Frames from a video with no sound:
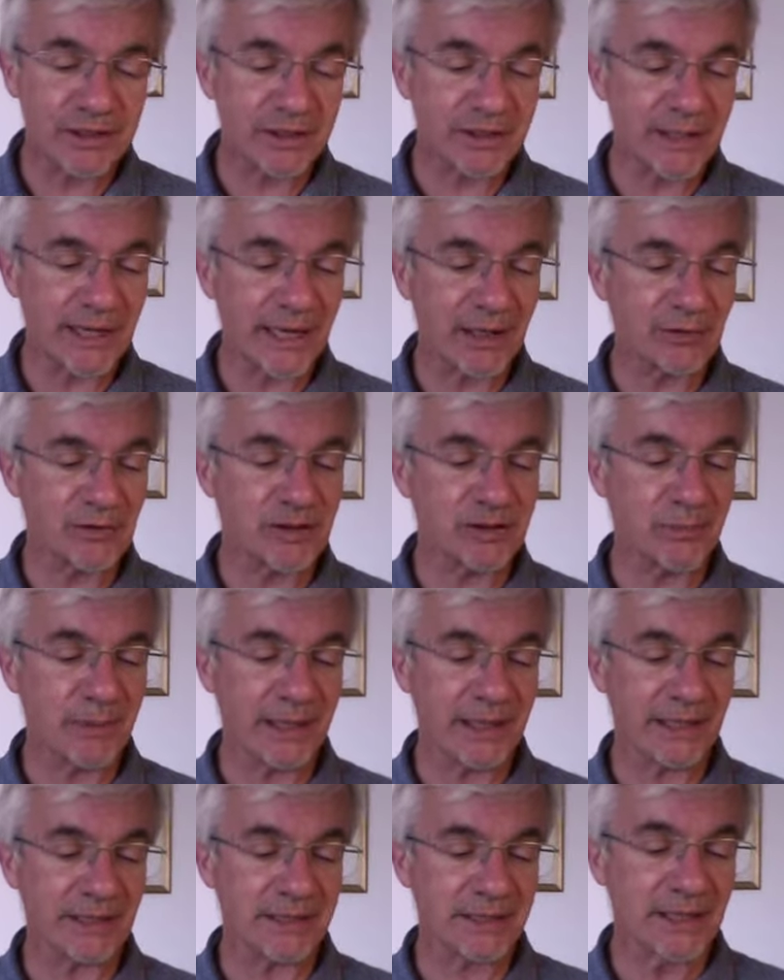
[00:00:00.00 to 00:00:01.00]
into
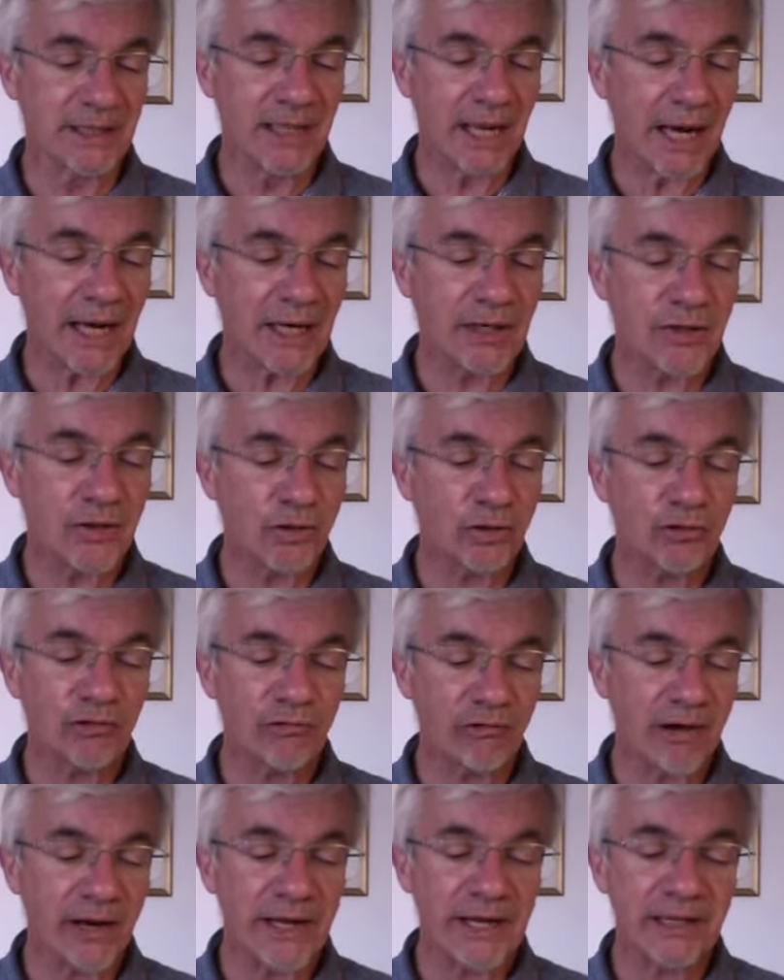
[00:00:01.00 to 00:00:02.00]
housemaids, and your
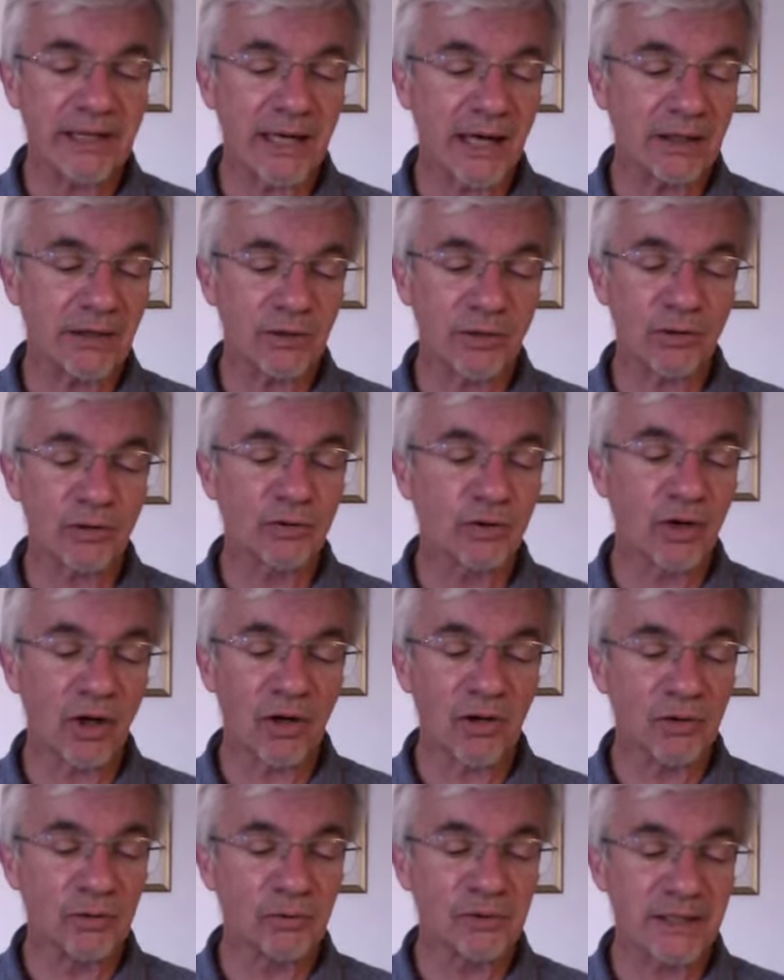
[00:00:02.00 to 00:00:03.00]
grain and your
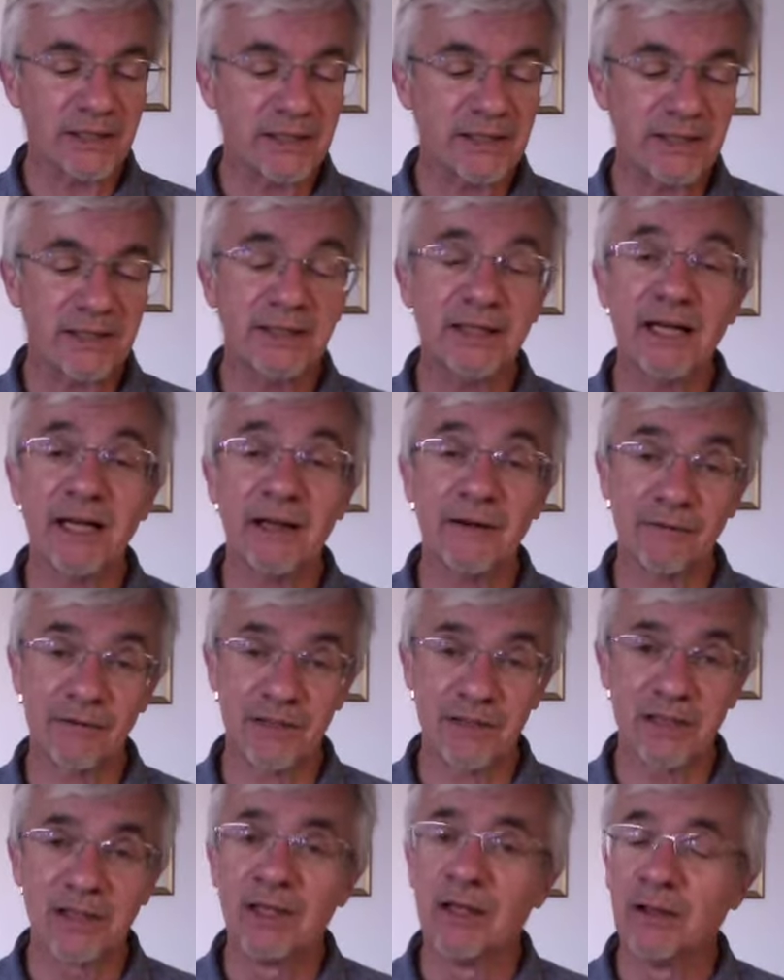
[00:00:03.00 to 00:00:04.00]
gold into
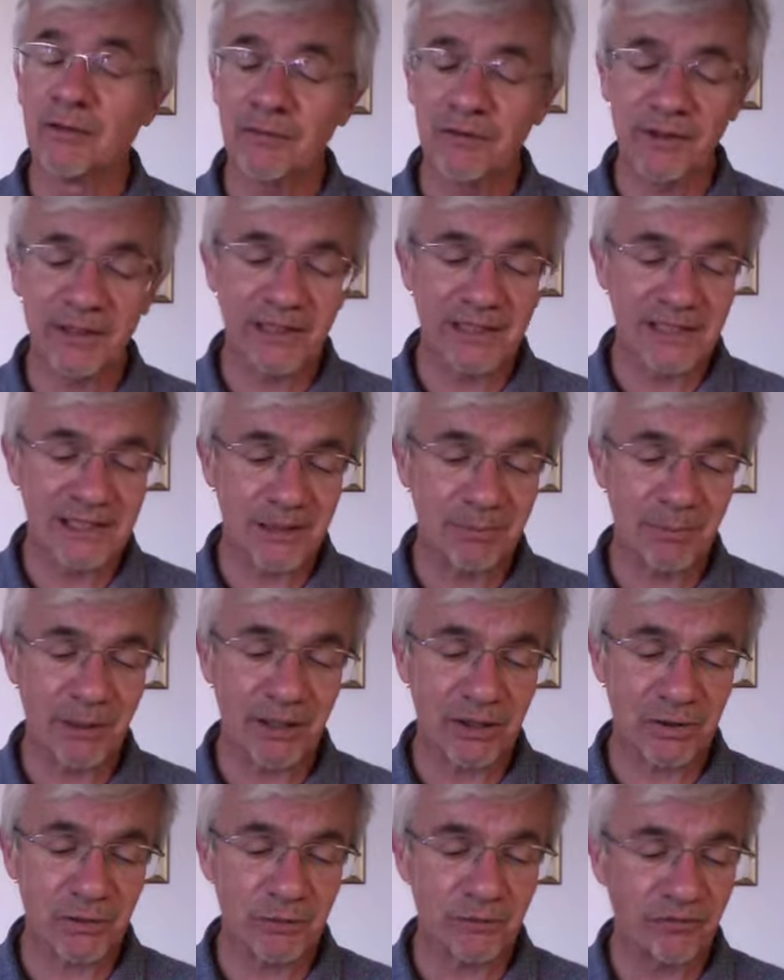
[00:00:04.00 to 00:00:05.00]
gifts for his
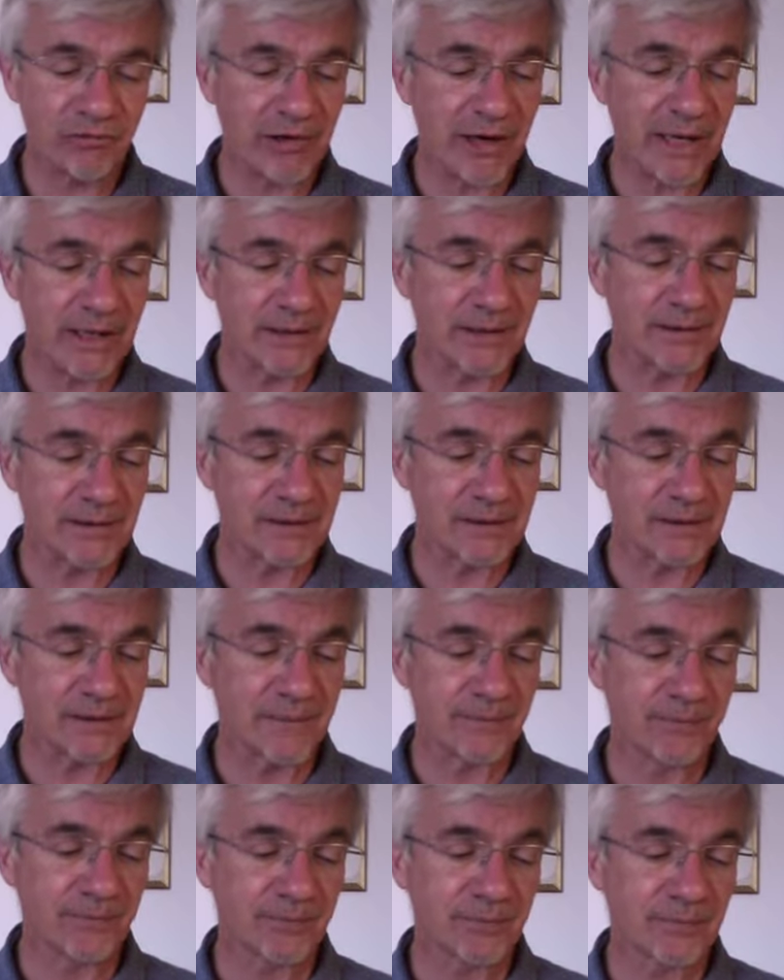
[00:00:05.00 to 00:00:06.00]
special friends.
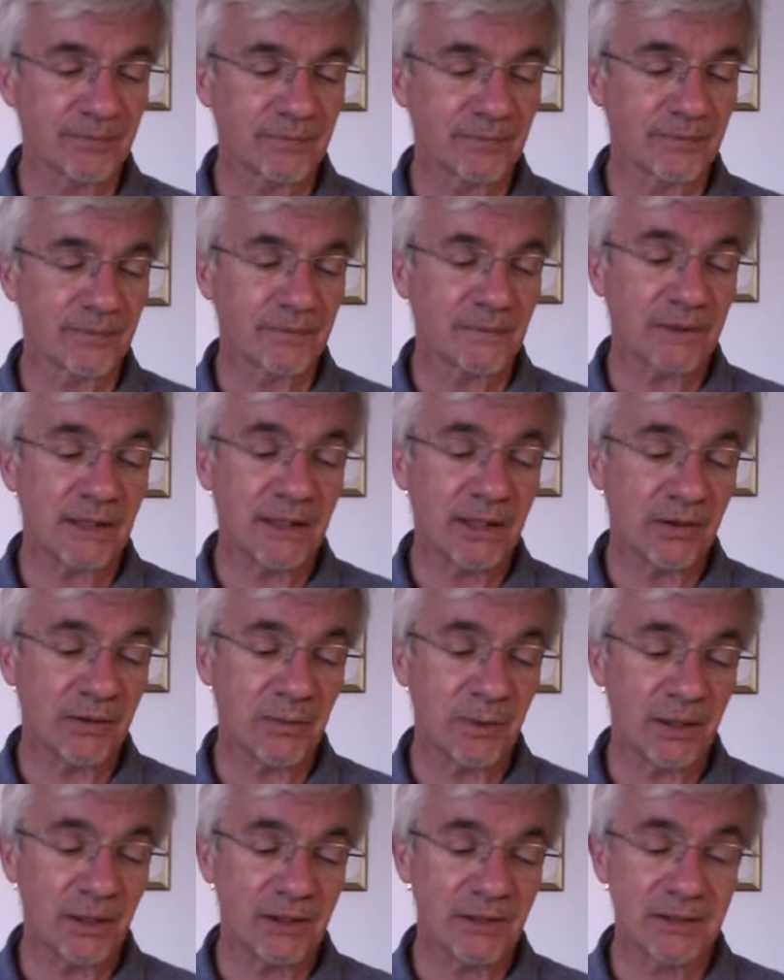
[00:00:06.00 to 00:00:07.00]
In other
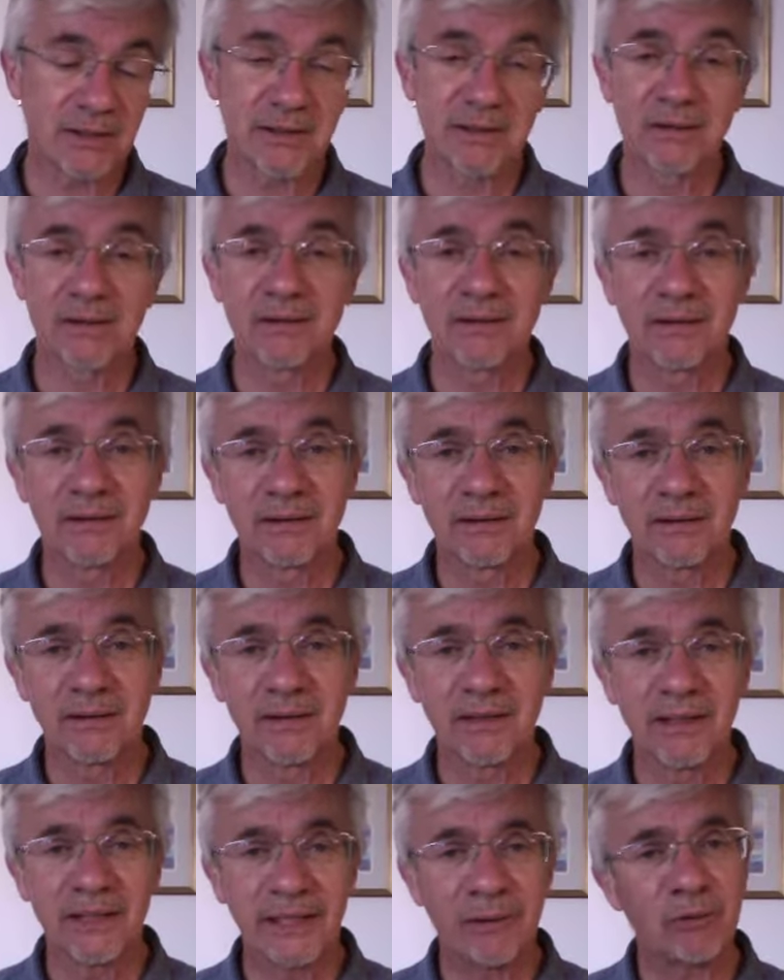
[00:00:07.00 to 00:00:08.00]
words,
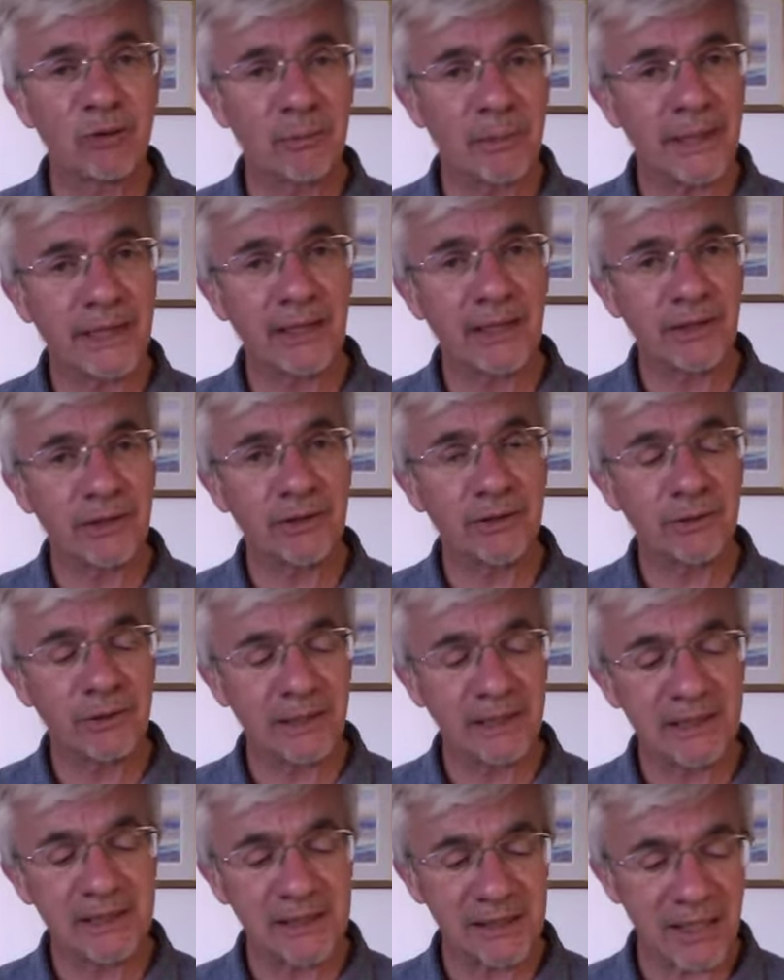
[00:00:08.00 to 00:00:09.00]
he will make you
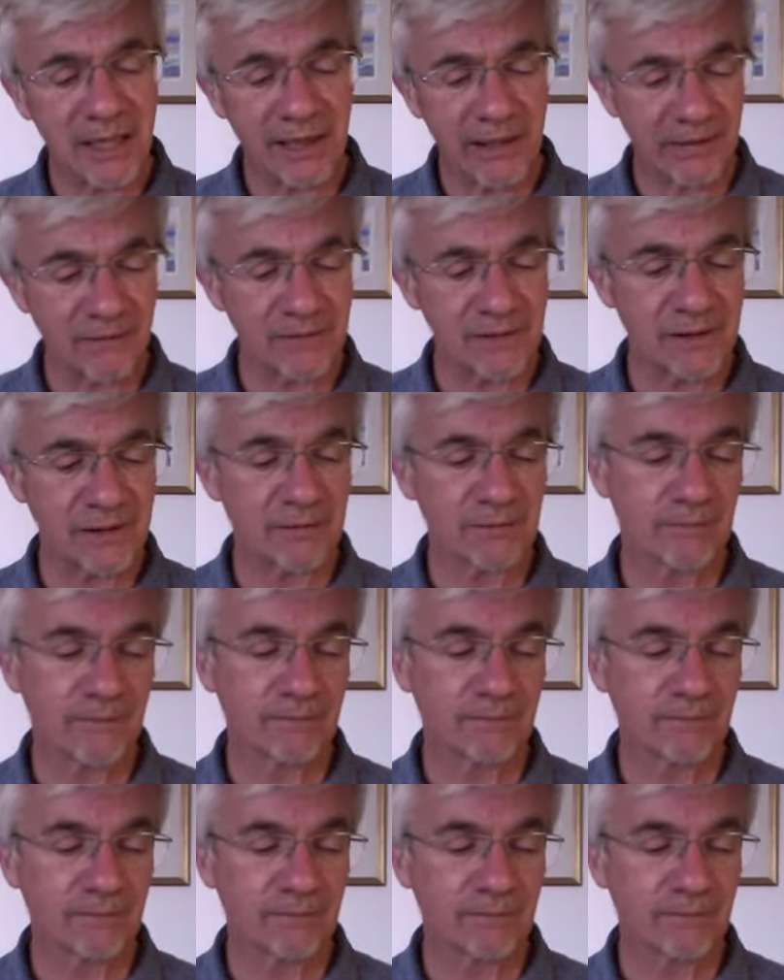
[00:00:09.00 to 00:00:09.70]
his slaves.